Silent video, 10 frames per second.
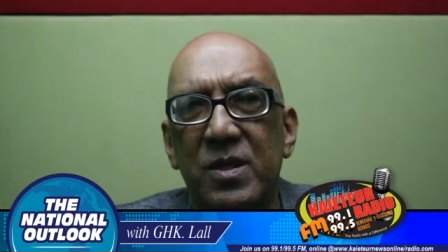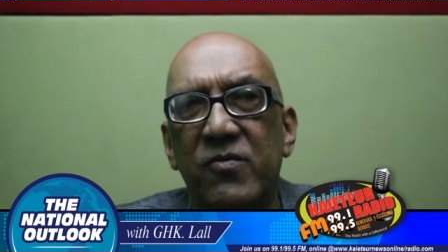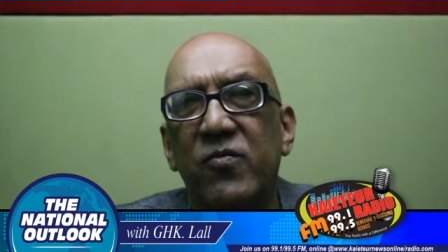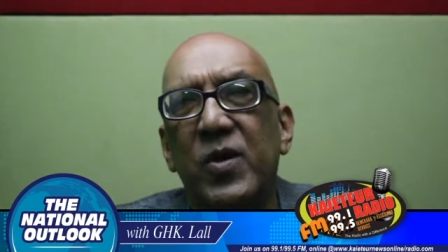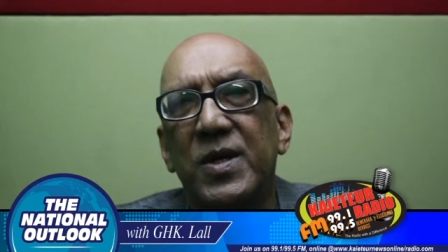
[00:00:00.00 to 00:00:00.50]

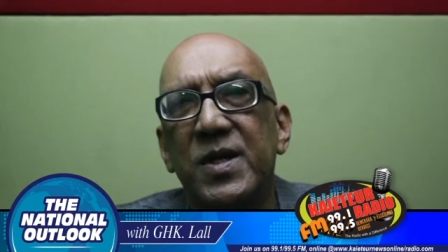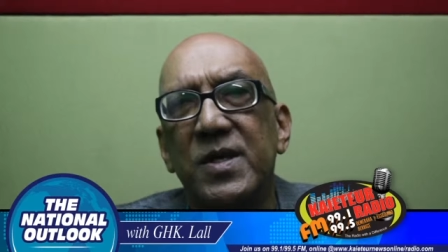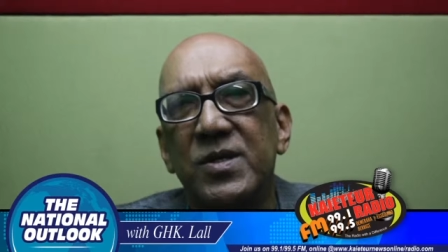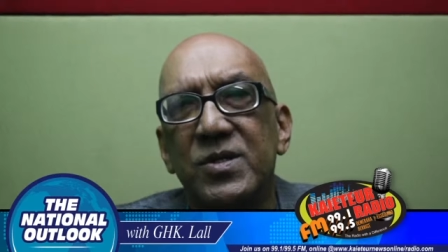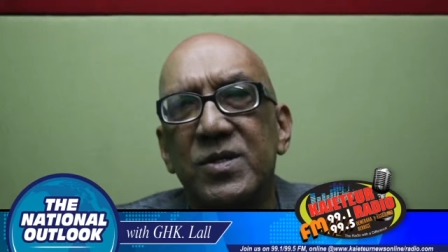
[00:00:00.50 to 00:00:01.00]
of what
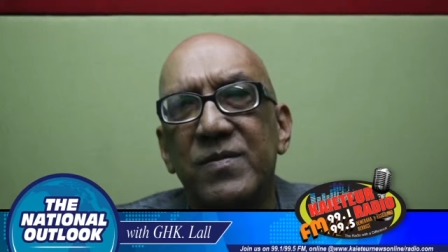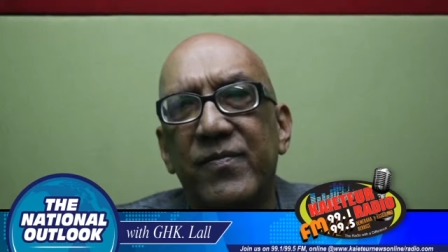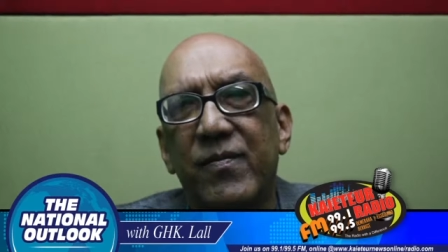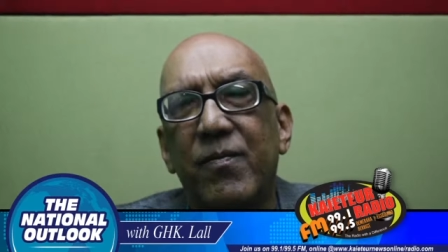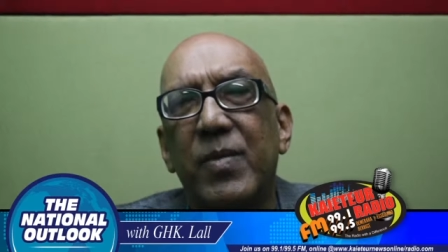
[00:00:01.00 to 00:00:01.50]
is
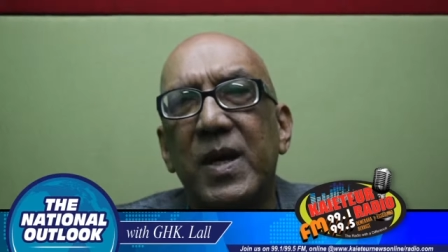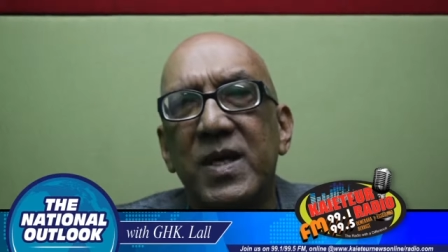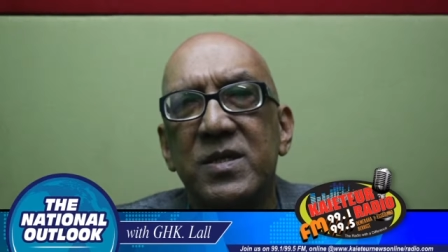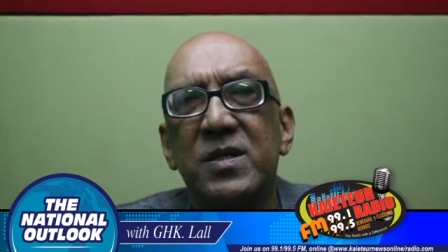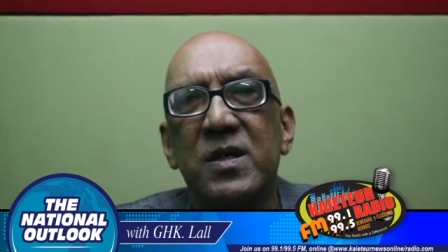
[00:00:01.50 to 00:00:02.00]

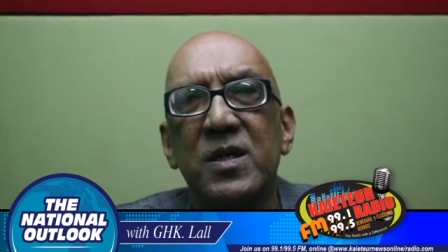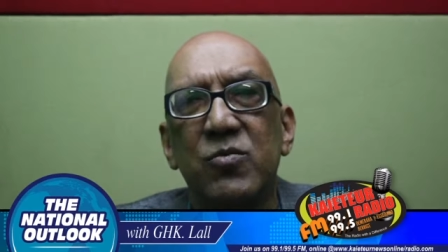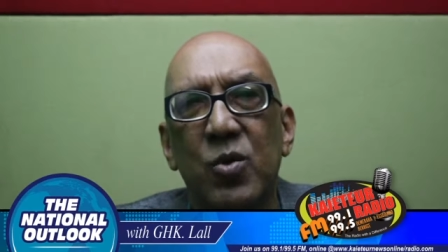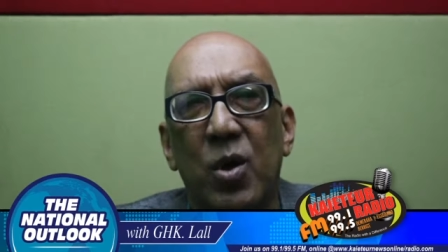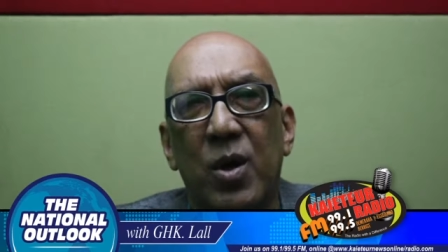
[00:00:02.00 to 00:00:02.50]
blatantly
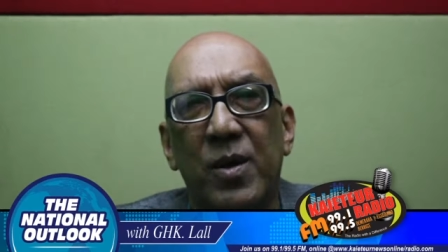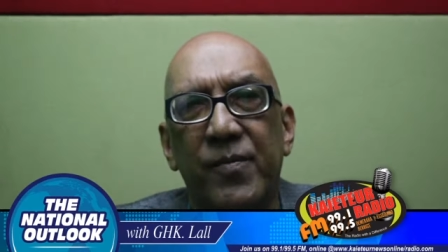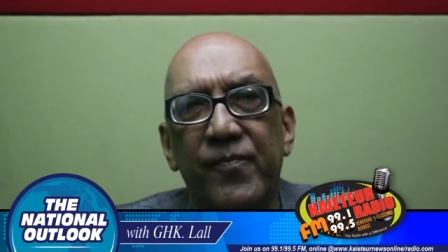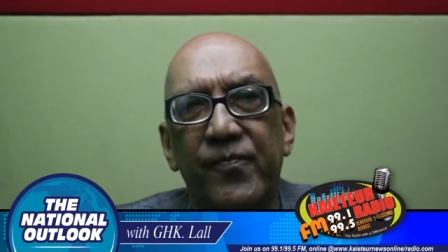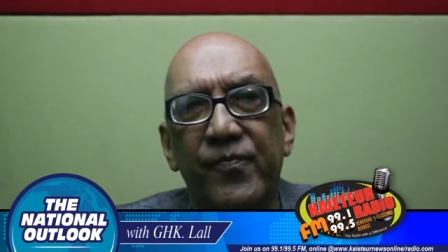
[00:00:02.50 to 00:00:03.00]
wrong,
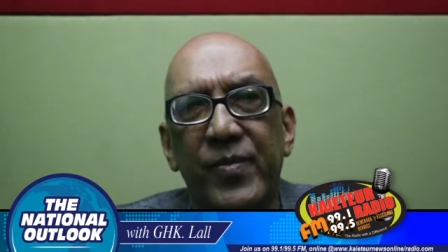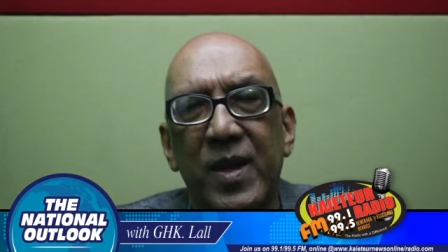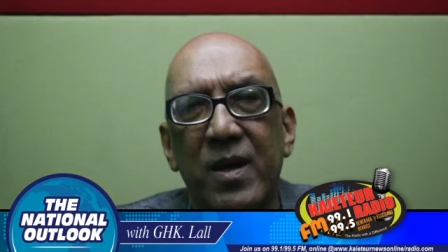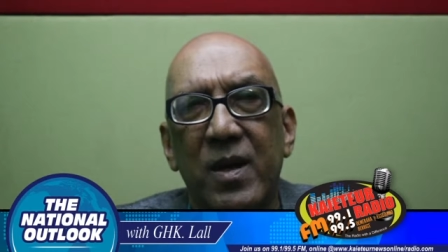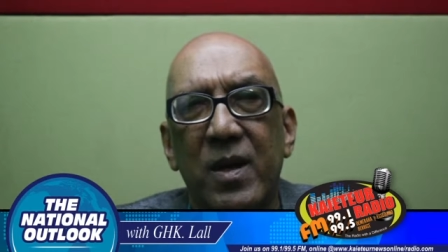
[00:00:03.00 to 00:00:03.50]

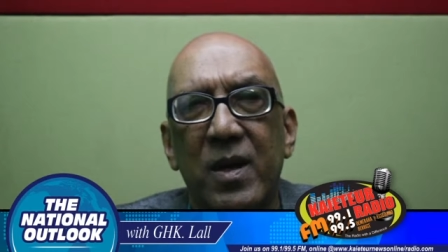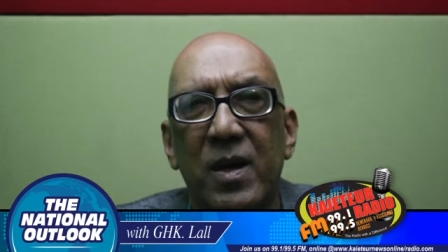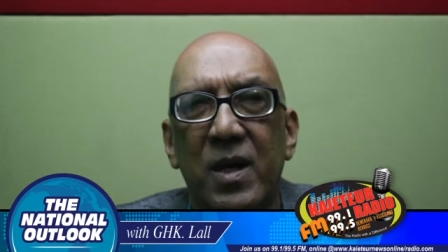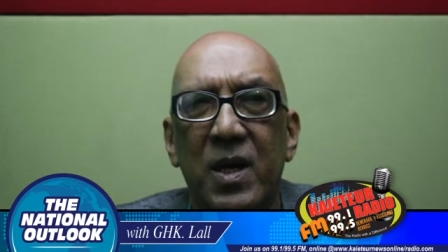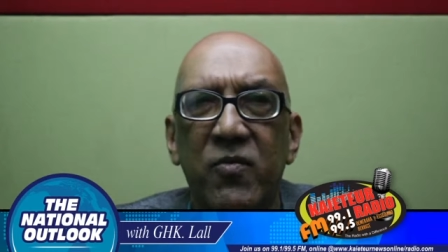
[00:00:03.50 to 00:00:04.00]

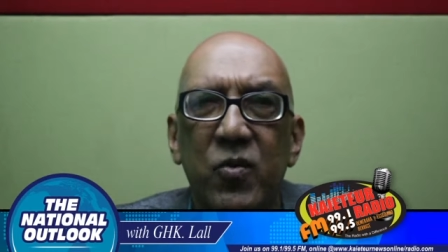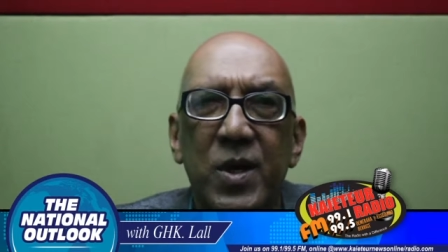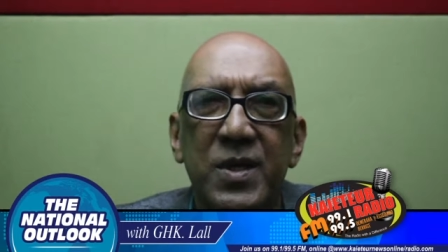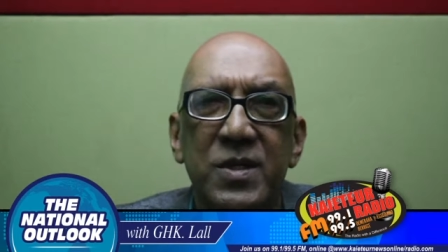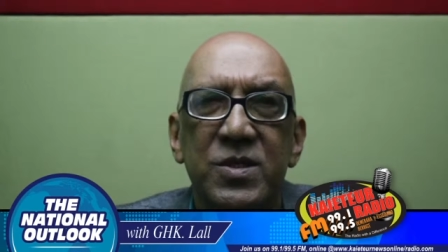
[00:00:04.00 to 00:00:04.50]
of
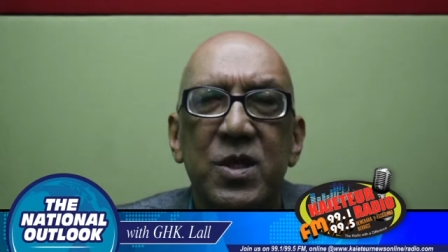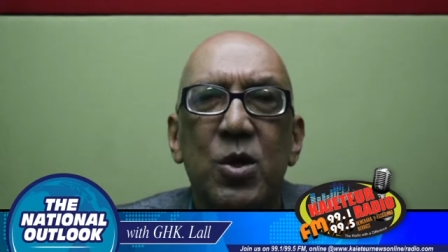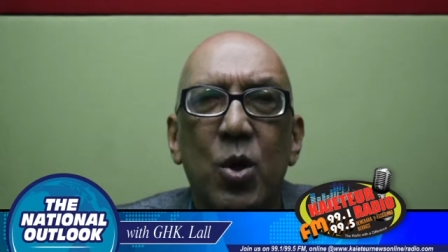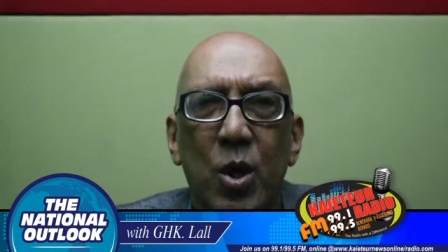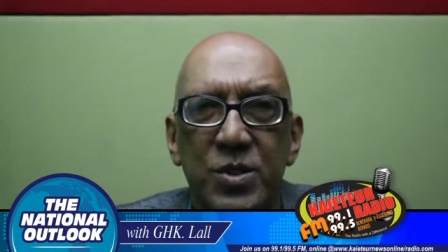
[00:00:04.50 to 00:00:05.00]
what is
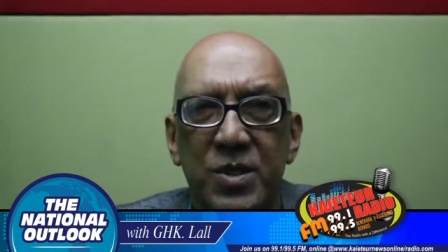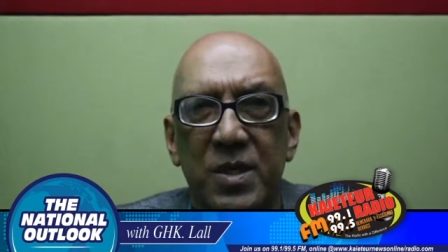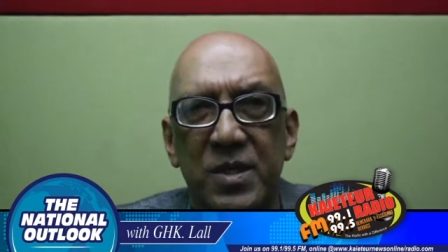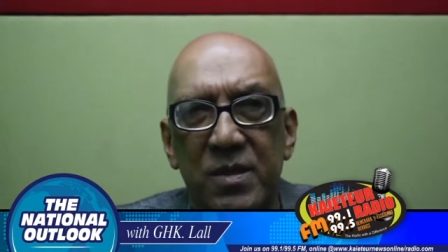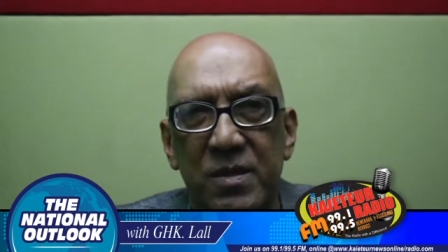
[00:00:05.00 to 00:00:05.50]
costly,